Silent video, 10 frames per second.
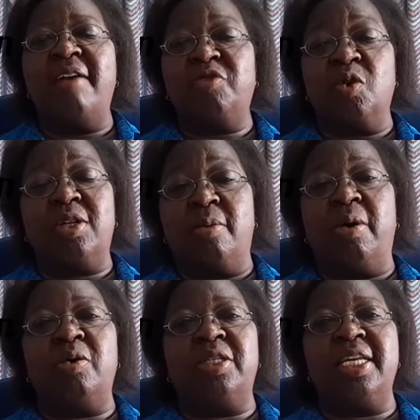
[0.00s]
talked
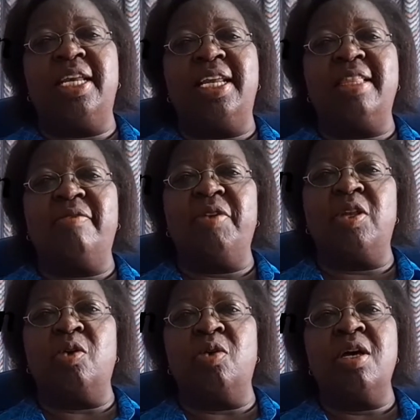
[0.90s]
about in another
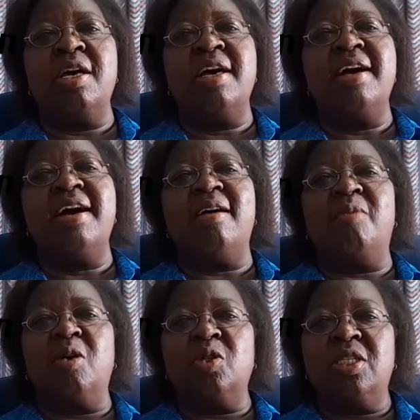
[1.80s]
video
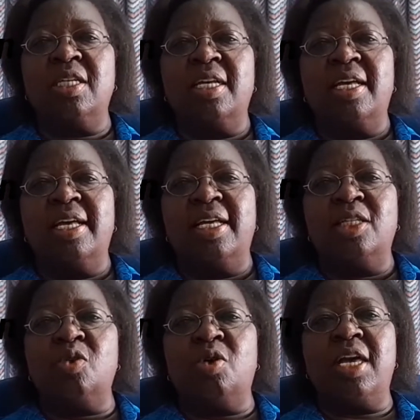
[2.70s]
about
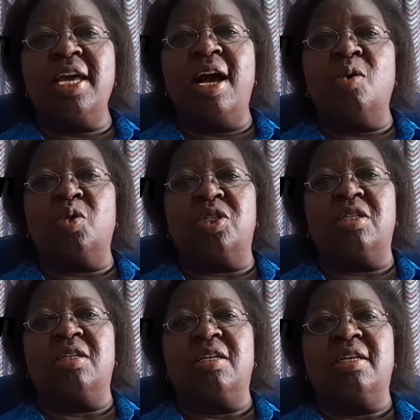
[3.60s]
talking
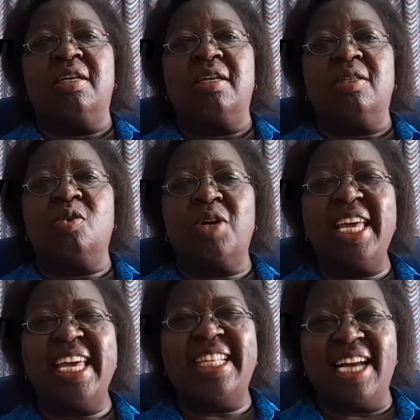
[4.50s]

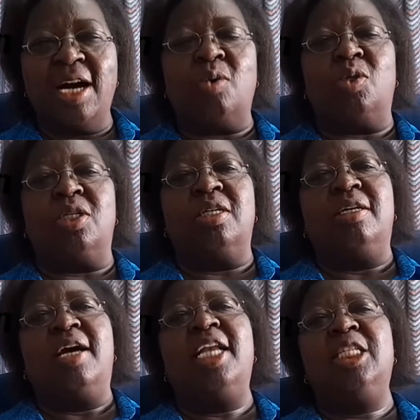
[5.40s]
it out
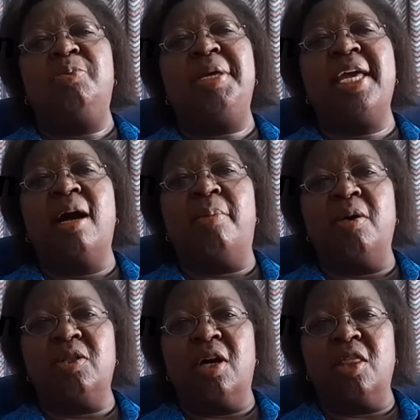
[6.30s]
and speaking
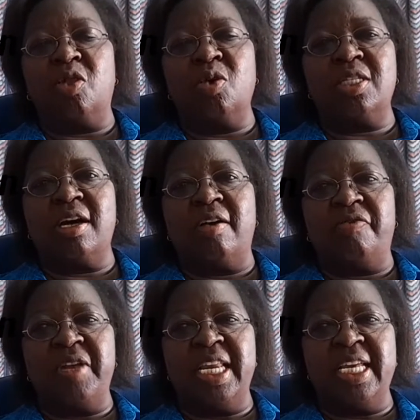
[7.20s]
about our thoughts, our
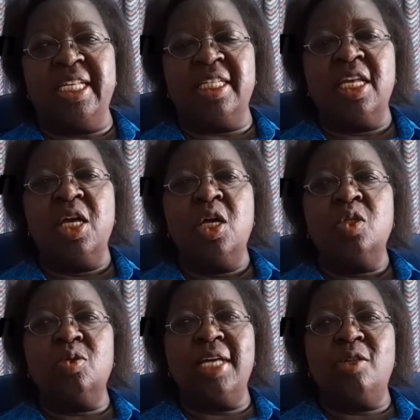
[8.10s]
feelings,
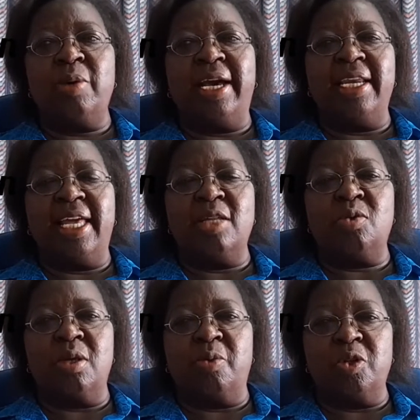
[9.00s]
so that we can get to
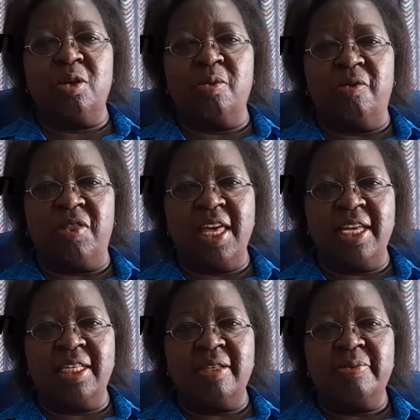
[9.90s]
the bottom of things.